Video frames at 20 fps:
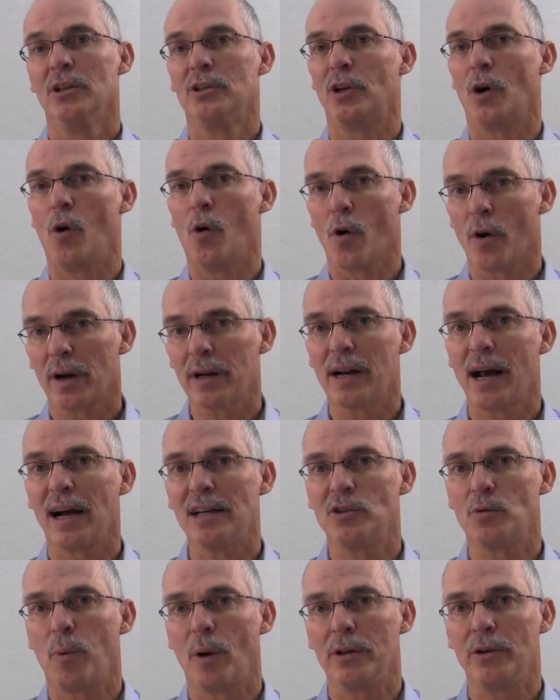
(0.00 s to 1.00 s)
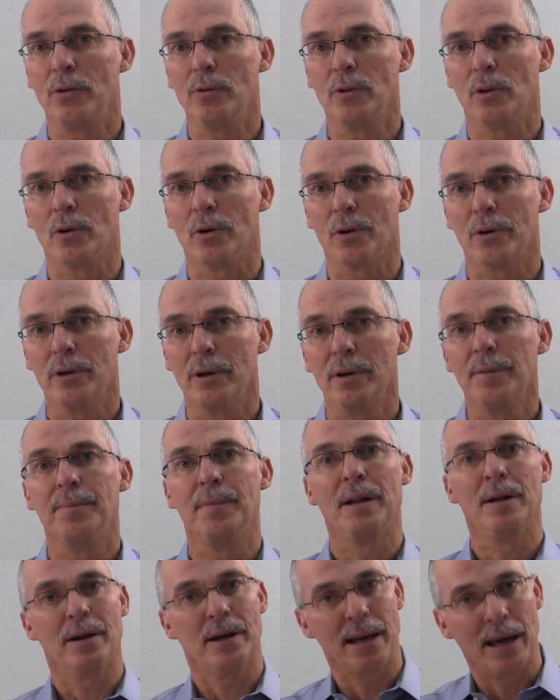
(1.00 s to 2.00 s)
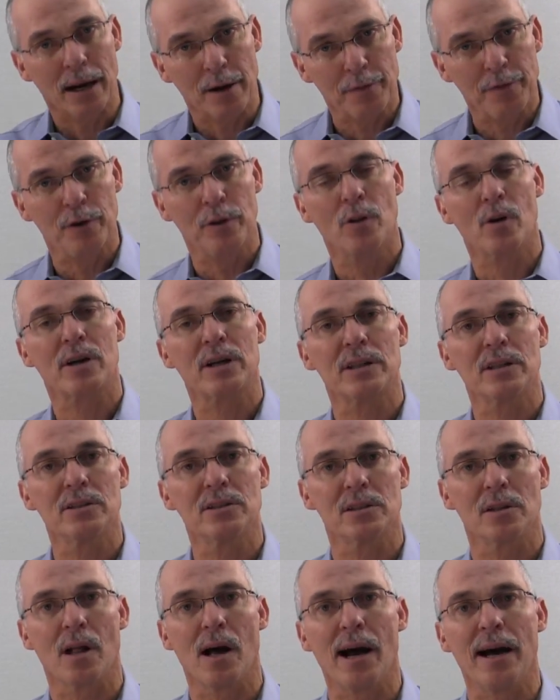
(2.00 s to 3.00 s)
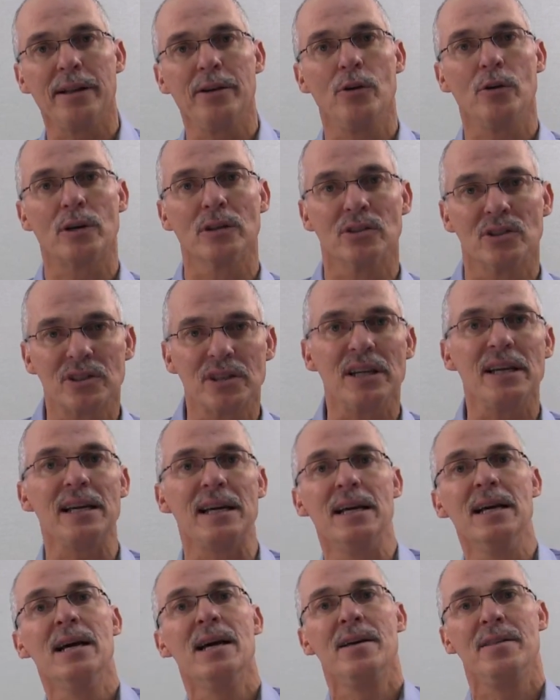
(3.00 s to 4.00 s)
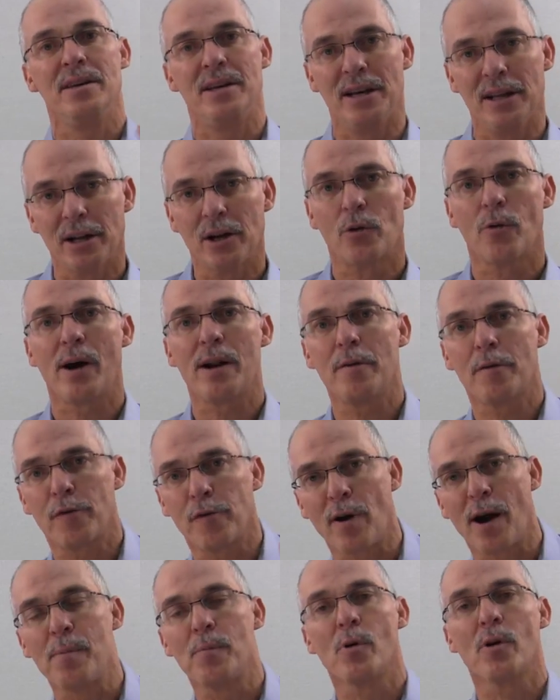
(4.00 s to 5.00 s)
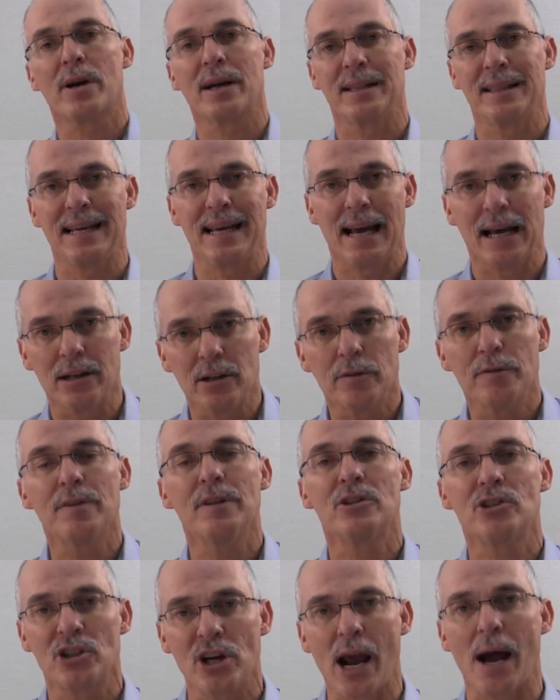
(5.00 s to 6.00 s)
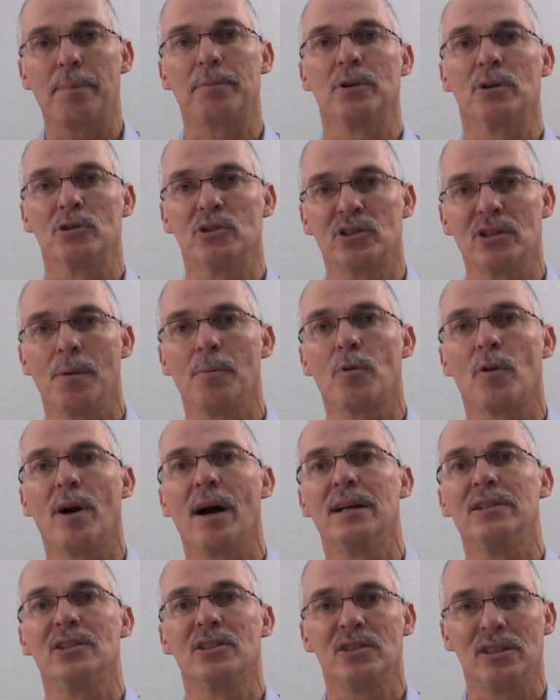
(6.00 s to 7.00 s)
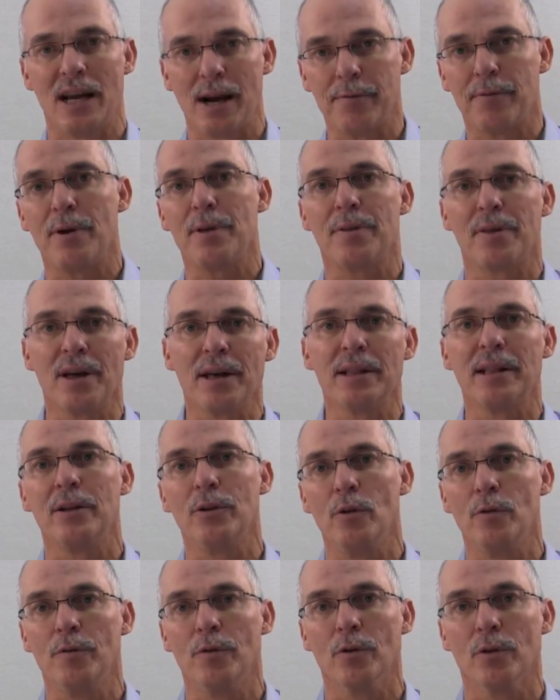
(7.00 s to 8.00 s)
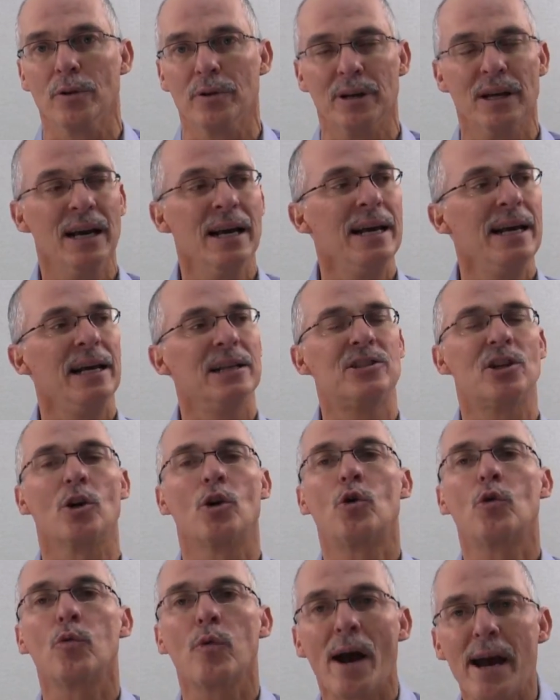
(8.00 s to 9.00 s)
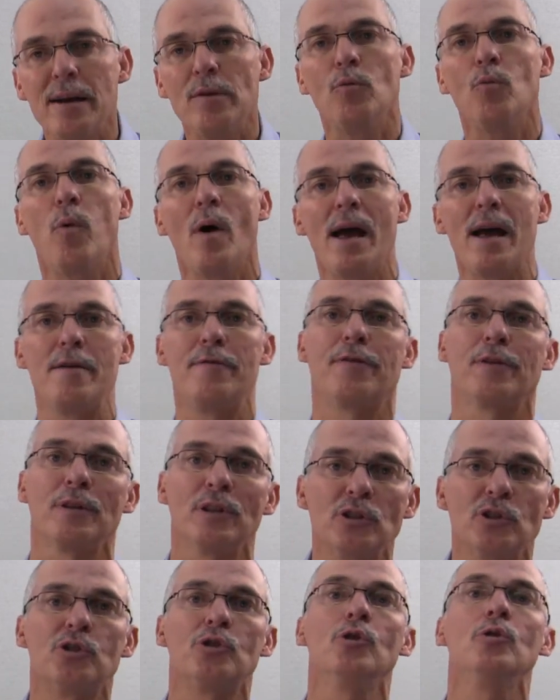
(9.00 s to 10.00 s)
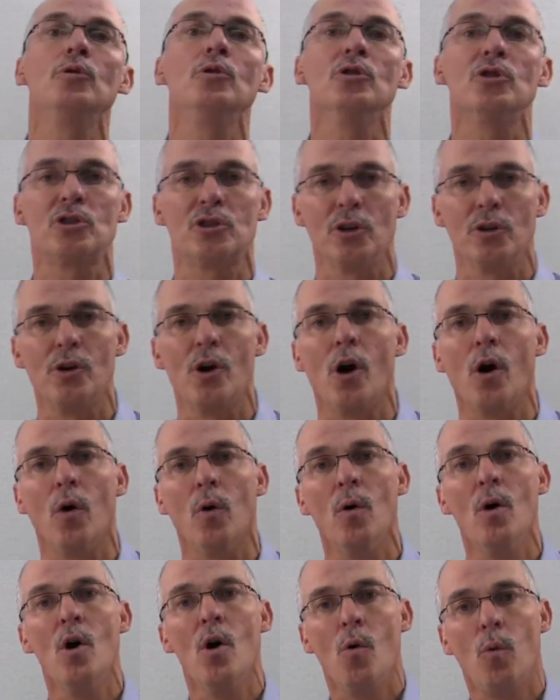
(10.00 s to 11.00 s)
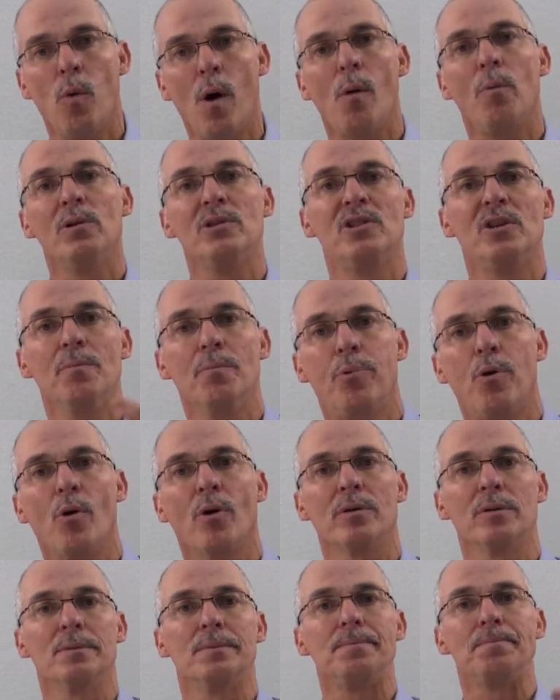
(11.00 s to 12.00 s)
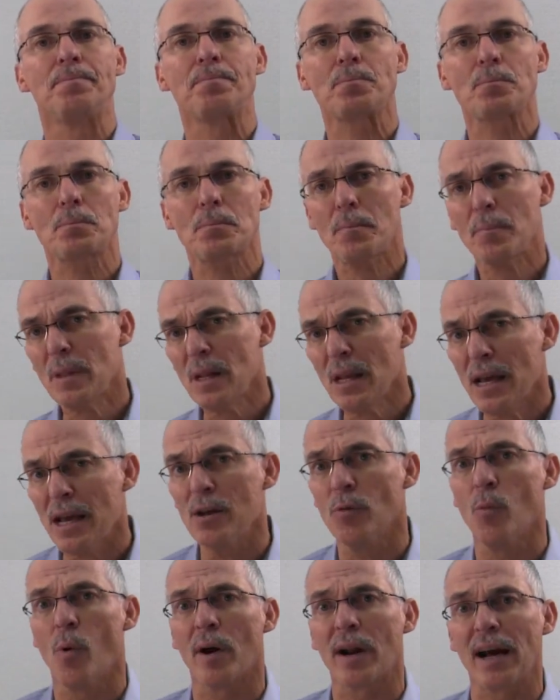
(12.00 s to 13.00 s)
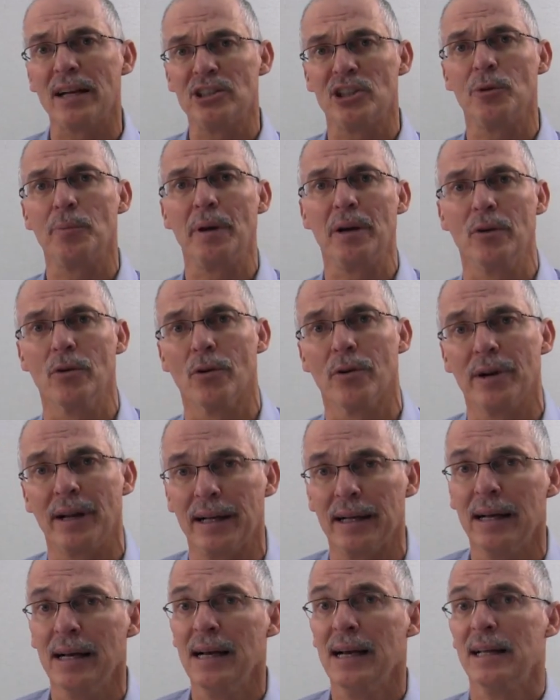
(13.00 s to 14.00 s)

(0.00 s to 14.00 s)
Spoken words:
To organize what you learned, and again, if you look at the slide, you can see the integrative framework at the end of the chapter summarizes everything that you've learned. It's a great way for the students to know what was important and what I should be learning.